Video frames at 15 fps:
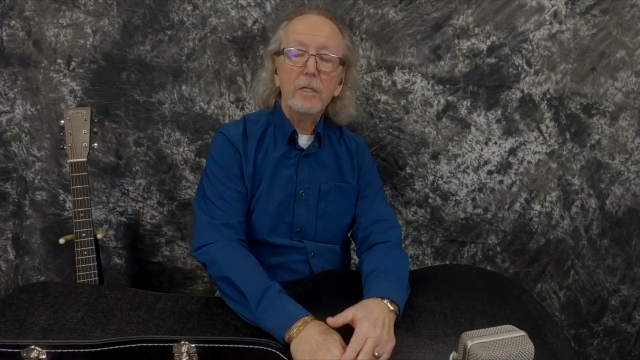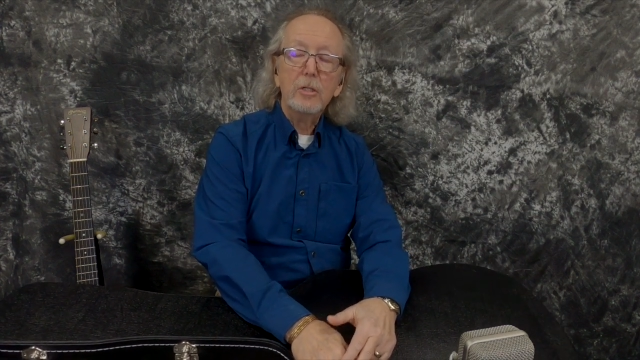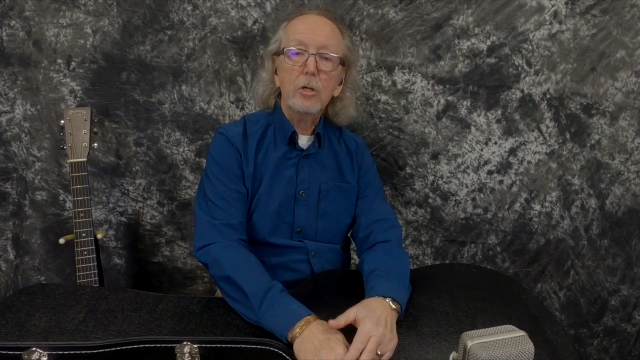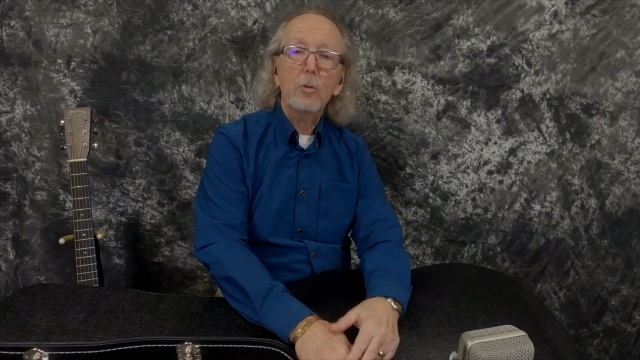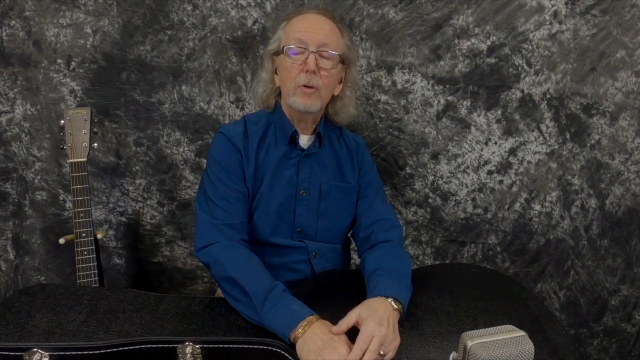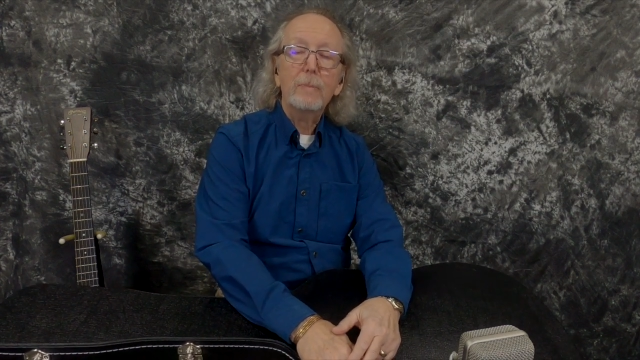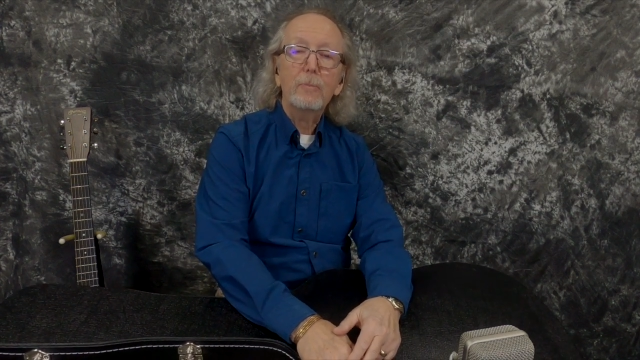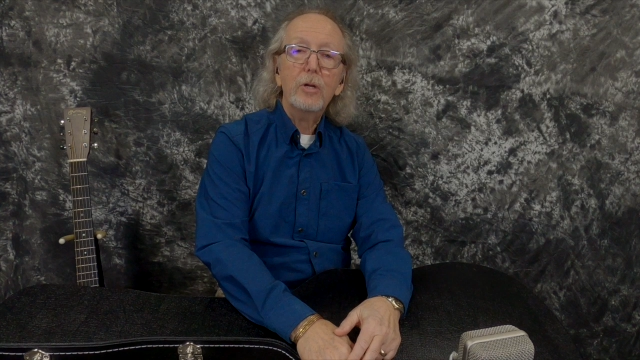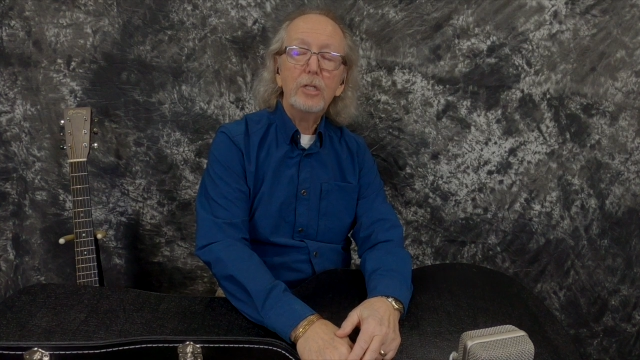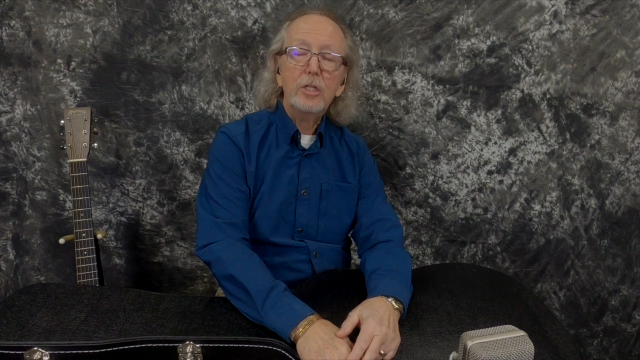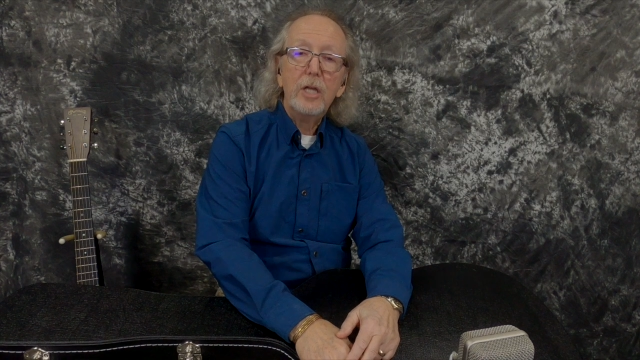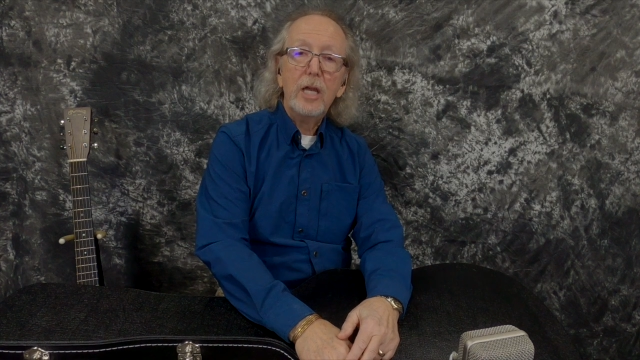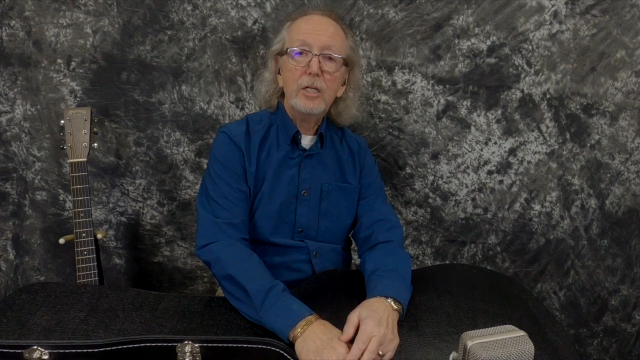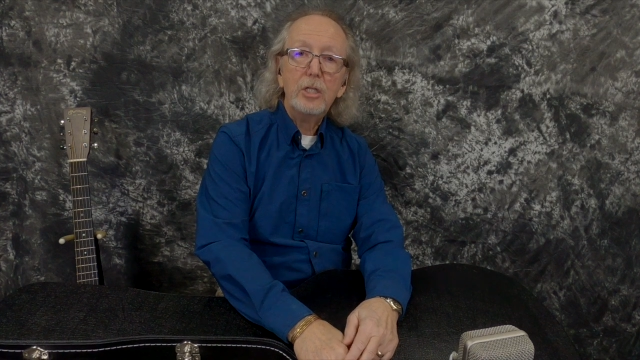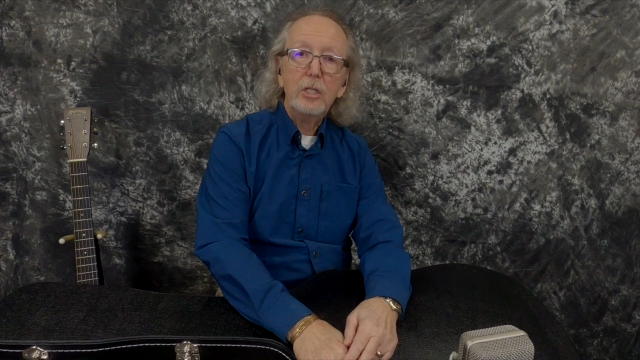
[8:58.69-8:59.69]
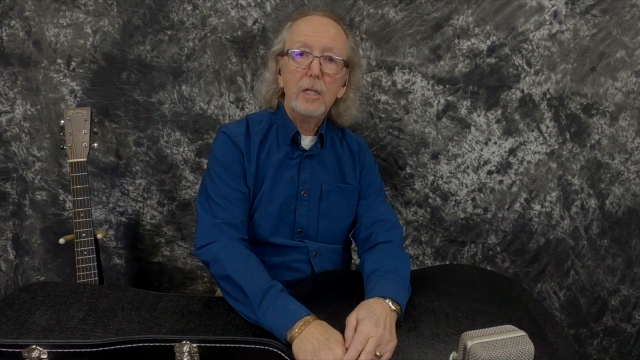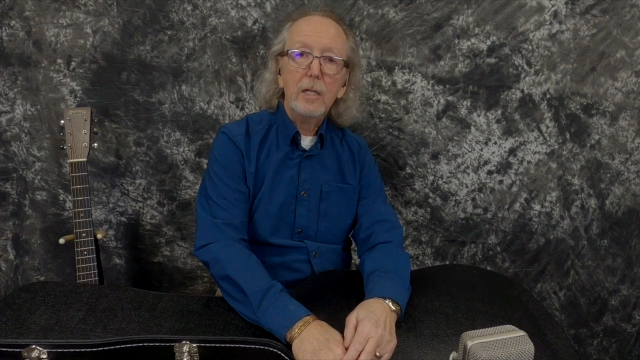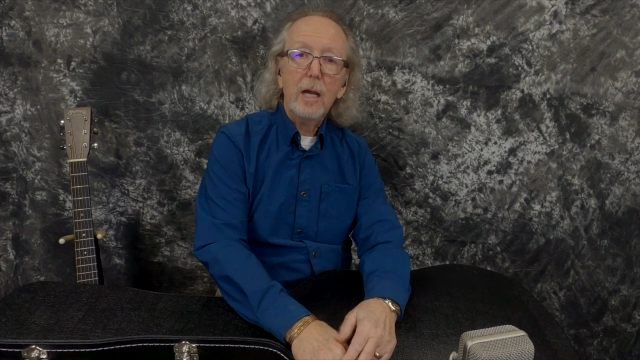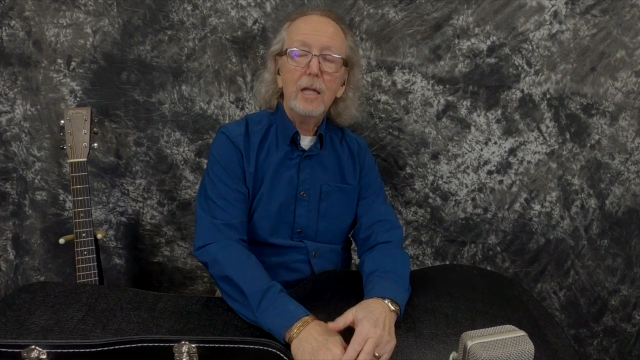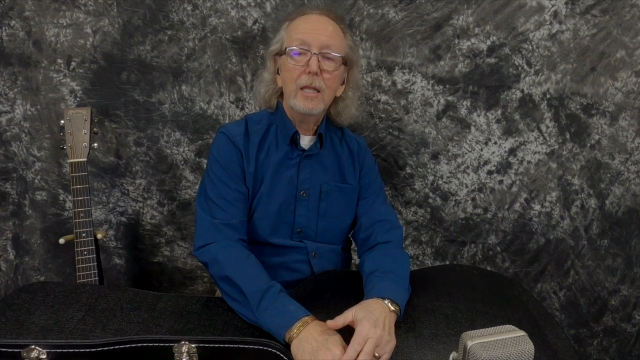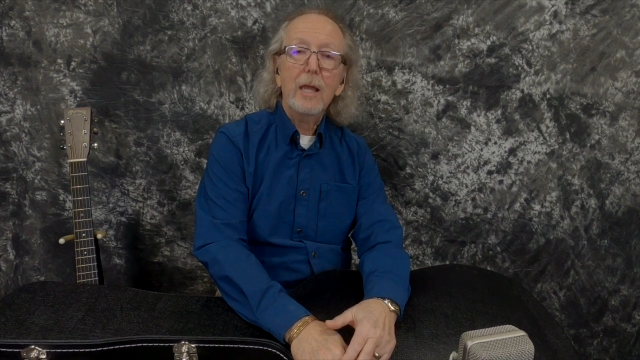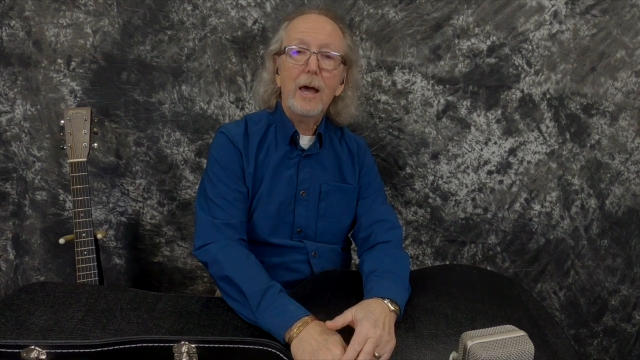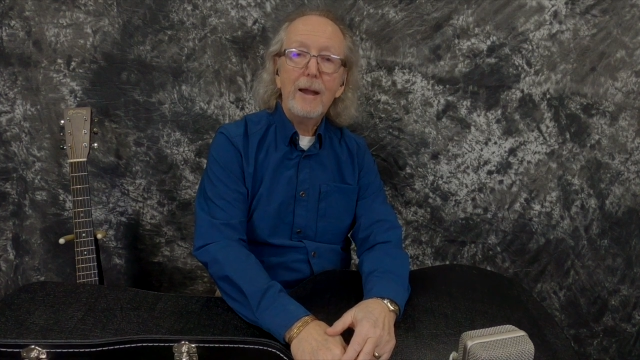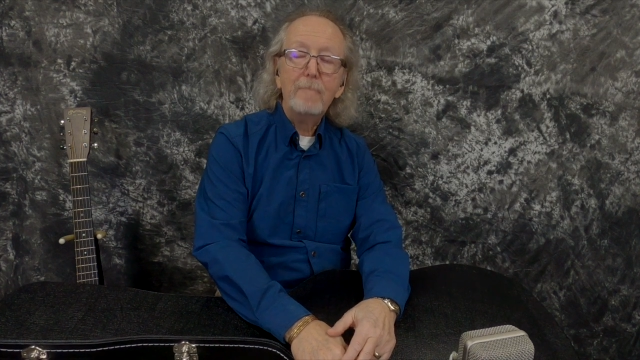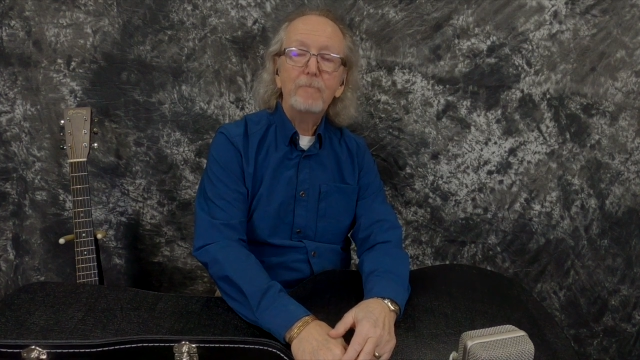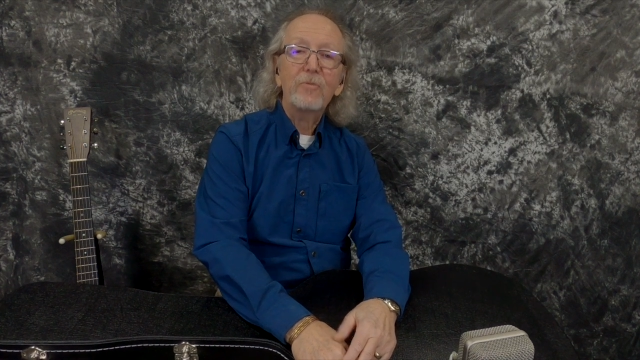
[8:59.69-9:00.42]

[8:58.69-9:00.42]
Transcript: So, we appreciate you a lot.